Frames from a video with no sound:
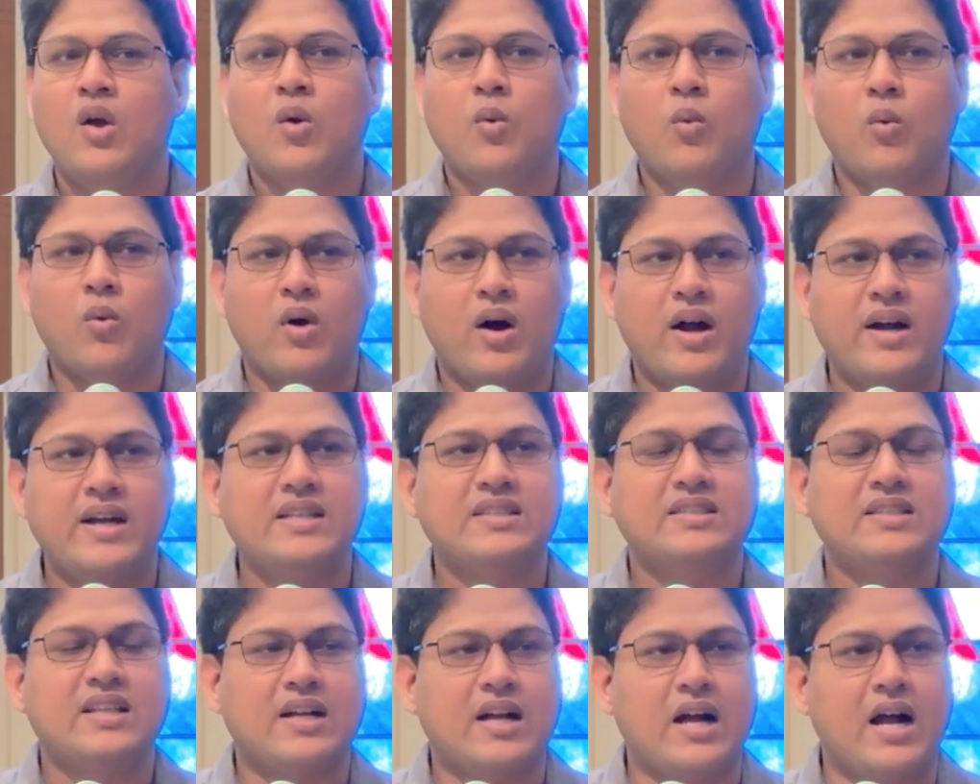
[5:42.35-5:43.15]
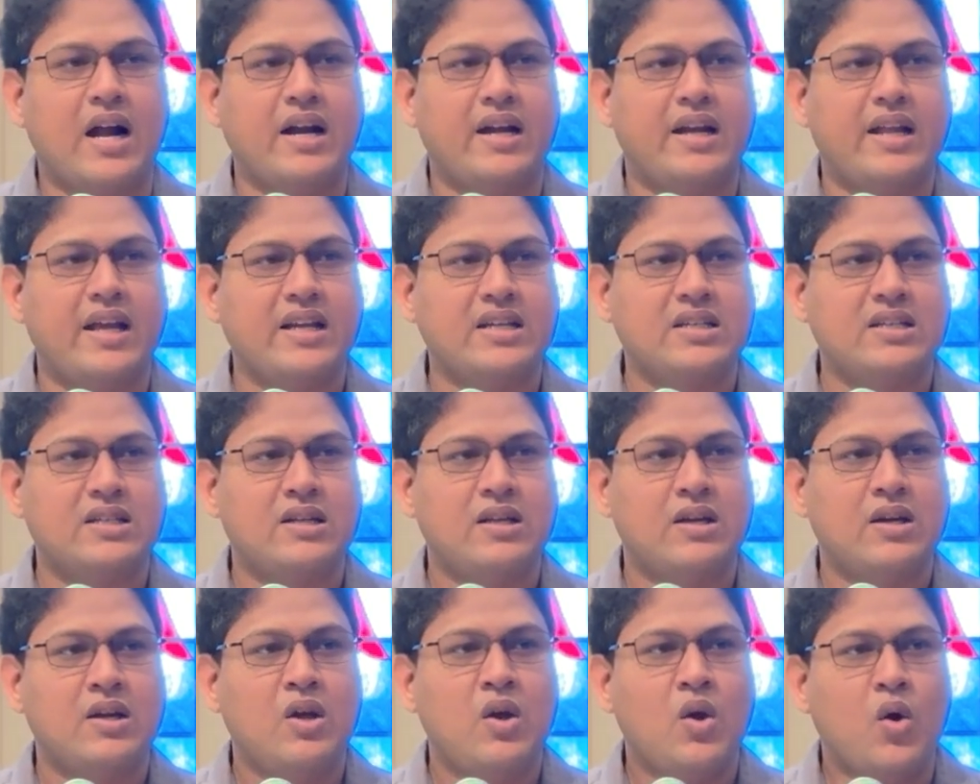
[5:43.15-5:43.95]
What is the context?
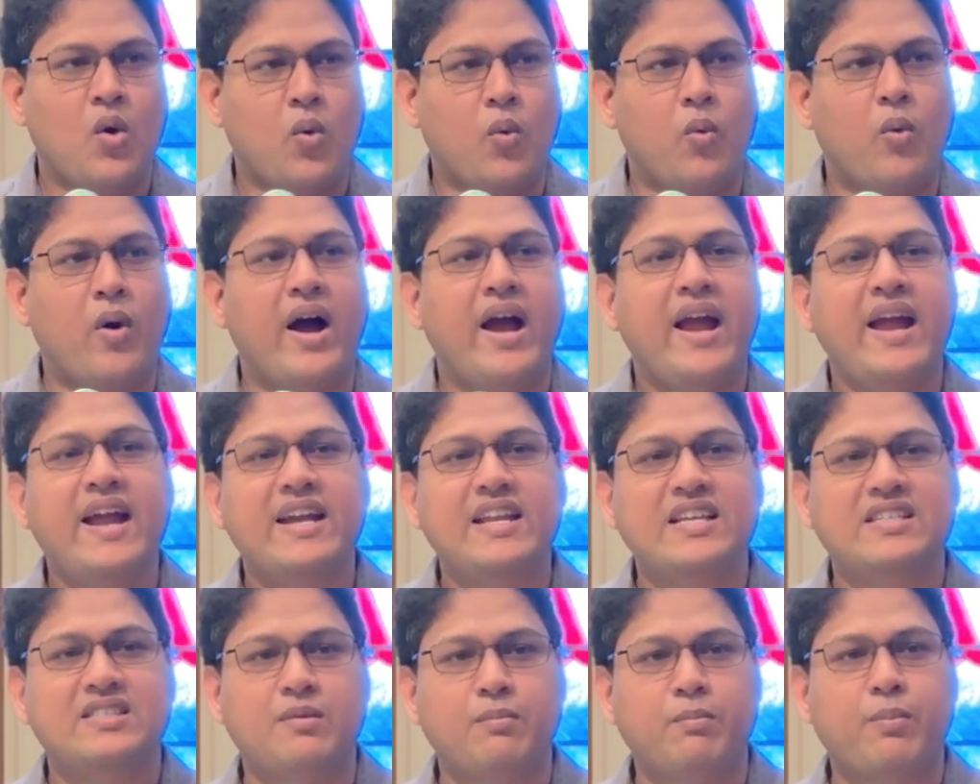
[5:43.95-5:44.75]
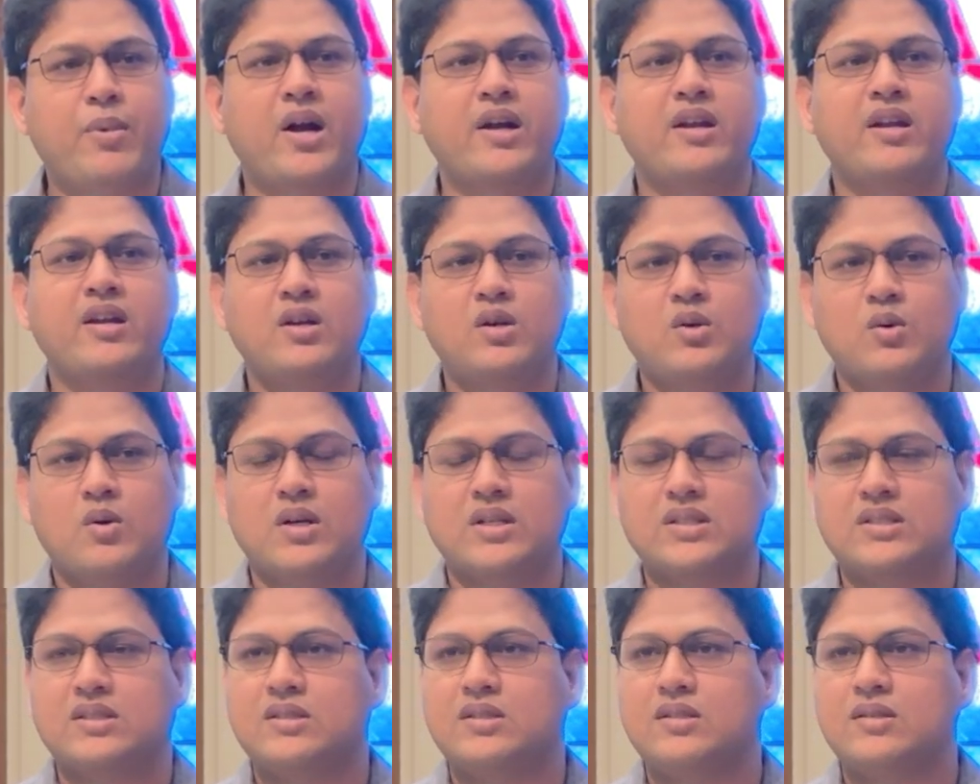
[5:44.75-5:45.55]
Why it is important to
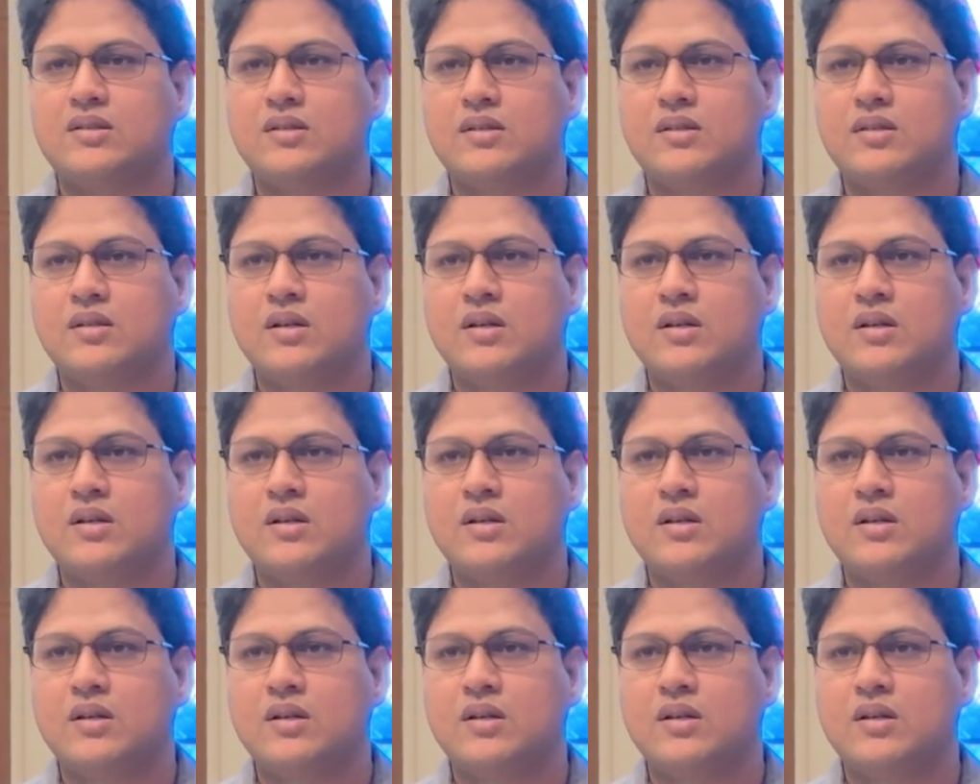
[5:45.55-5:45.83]
us?